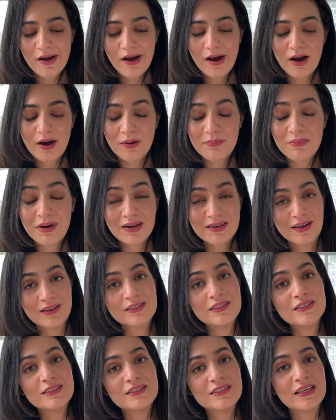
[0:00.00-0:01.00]

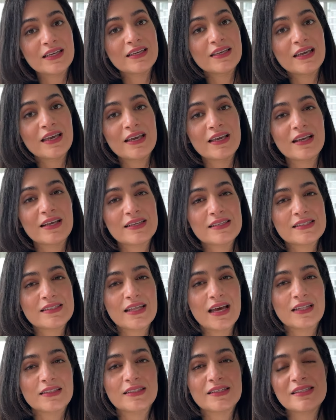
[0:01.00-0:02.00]
Another thing is
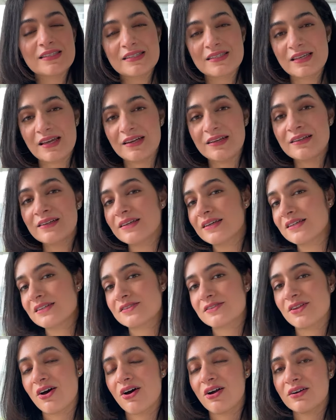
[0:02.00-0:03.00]
that the scent is
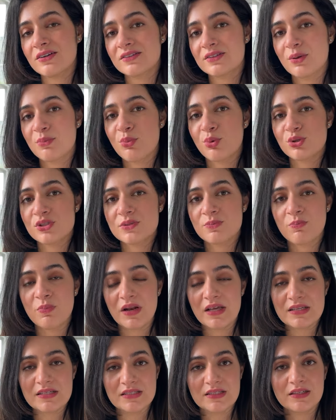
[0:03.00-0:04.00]
not the most
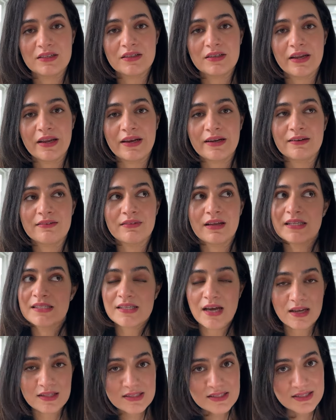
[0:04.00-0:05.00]
pleasant. It's
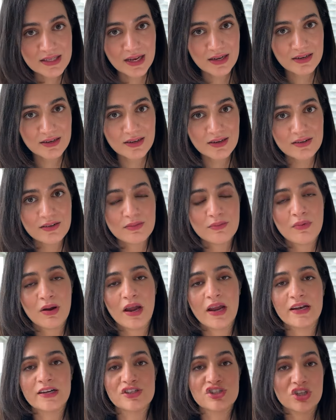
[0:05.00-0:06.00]
unscented.
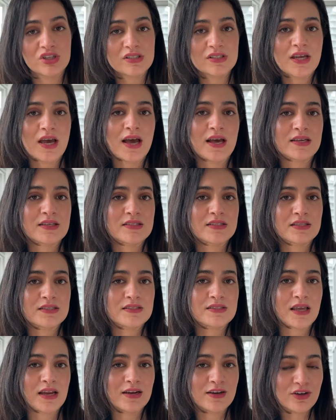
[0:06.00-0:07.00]
It just has the
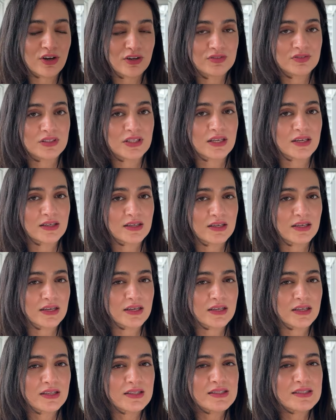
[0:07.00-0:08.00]
scent of the
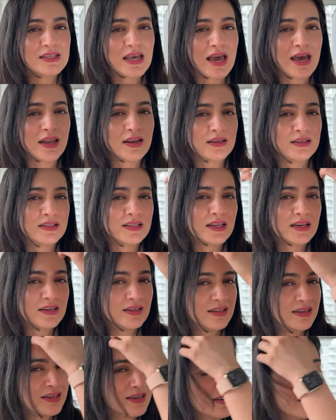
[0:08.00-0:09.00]
ingredients, and the
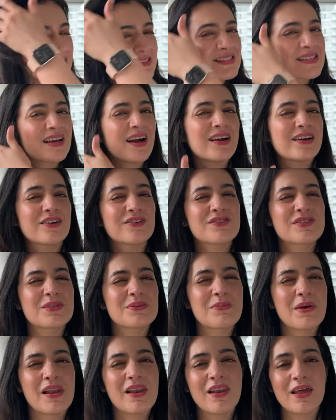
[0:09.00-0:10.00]
ingredients kind of
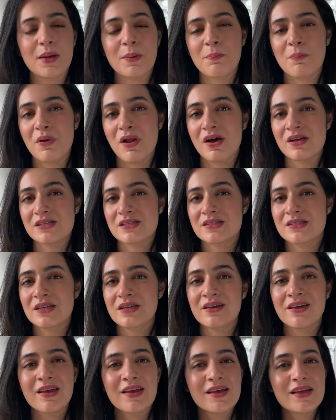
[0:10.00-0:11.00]
smell like
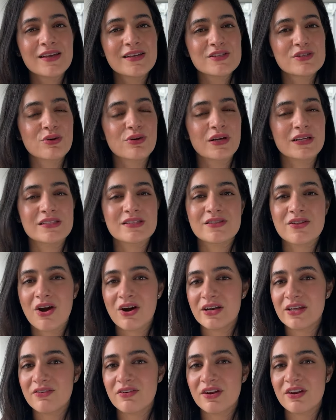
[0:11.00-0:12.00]
plastic. So it's
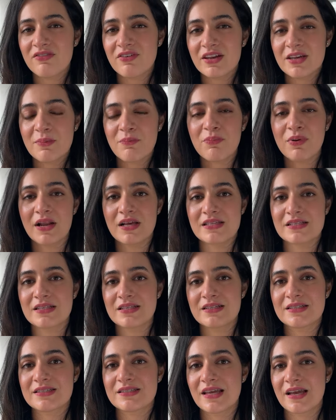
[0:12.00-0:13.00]
not even a very
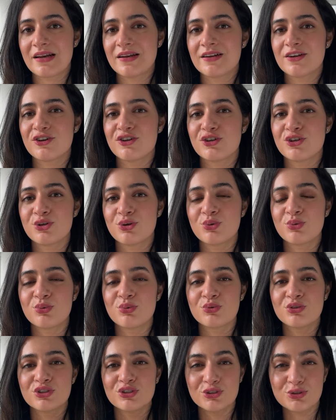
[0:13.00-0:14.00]
pleasant scent
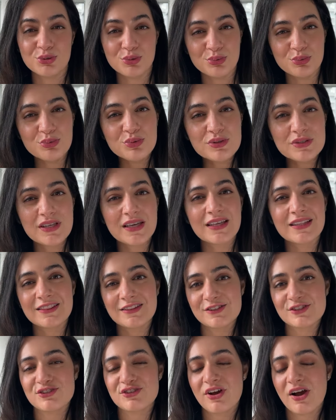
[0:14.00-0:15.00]
to use in
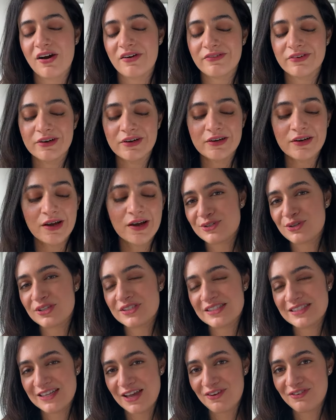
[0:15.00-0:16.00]
the shower. So
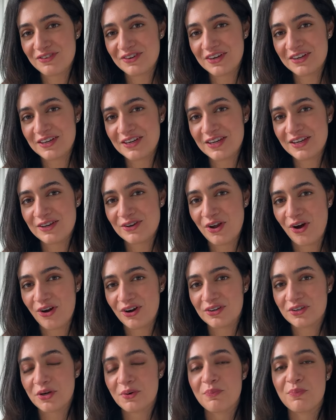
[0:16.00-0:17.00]
it's definitely
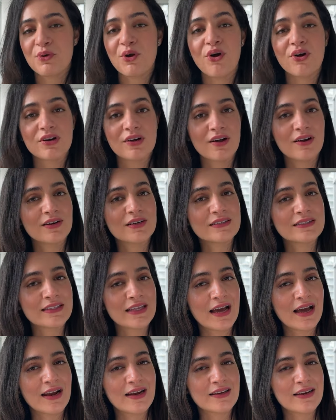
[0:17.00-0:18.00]
not a product
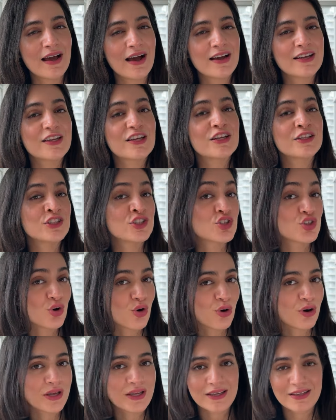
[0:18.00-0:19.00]
that I
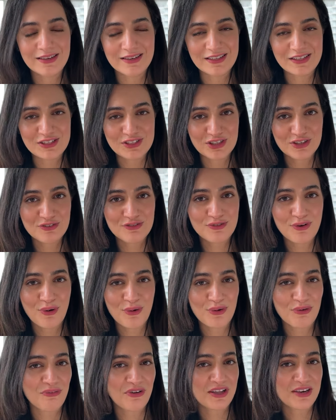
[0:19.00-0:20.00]
enjoy reaching
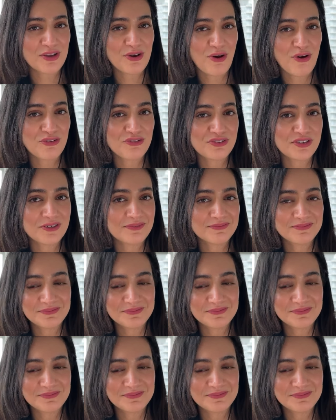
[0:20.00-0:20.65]
for very often.